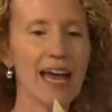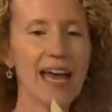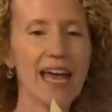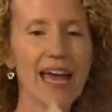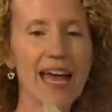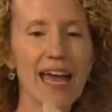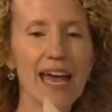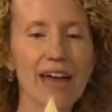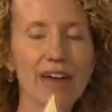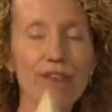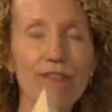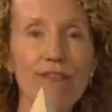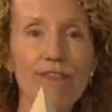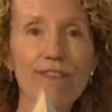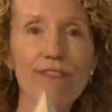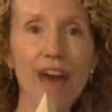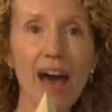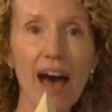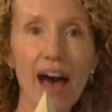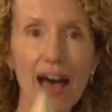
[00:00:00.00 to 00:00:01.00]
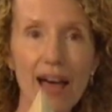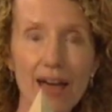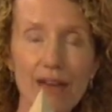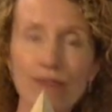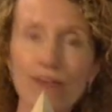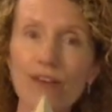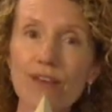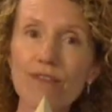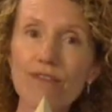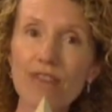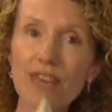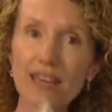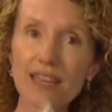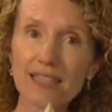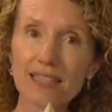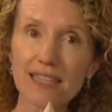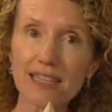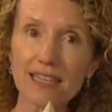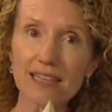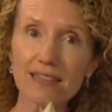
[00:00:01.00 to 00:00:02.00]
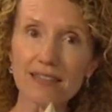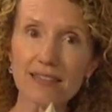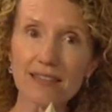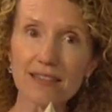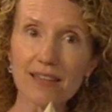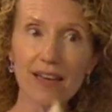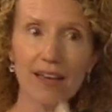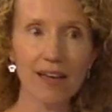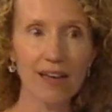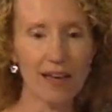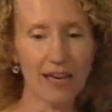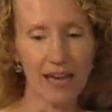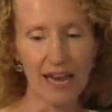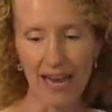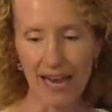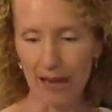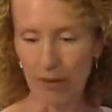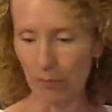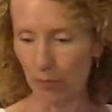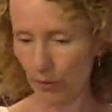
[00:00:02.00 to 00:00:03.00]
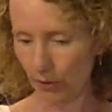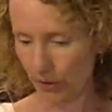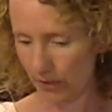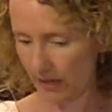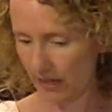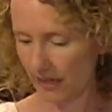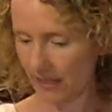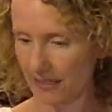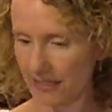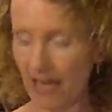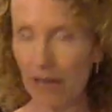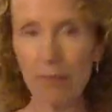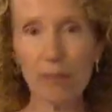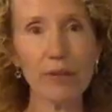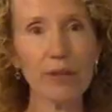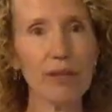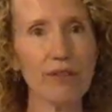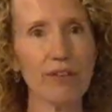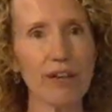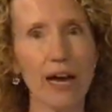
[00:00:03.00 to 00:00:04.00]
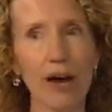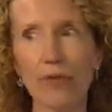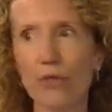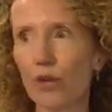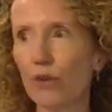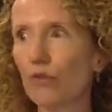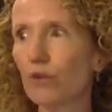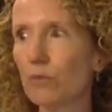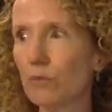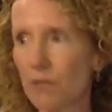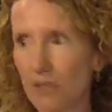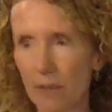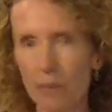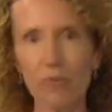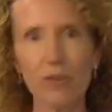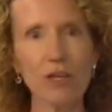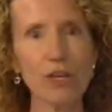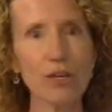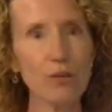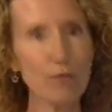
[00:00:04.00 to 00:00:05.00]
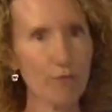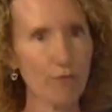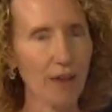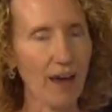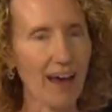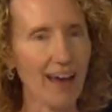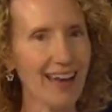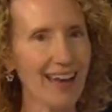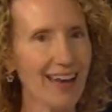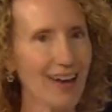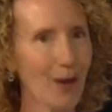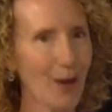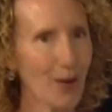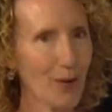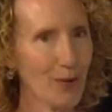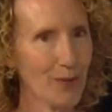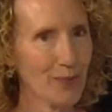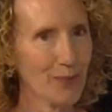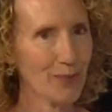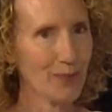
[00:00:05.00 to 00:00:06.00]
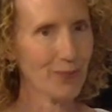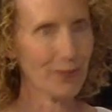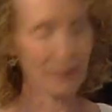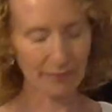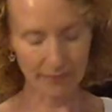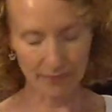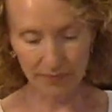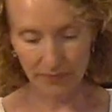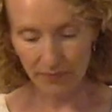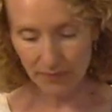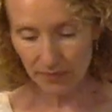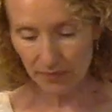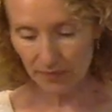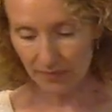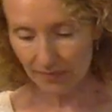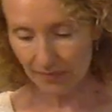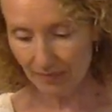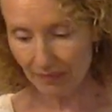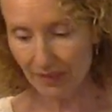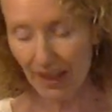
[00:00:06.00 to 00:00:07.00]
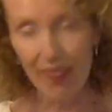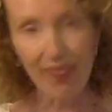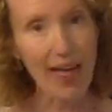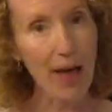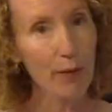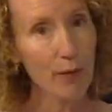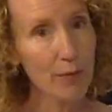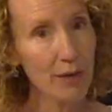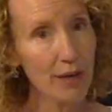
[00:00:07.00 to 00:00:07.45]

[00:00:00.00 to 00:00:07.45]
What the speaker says: and 5 faces. And put an example of it out there from something you find at home. That would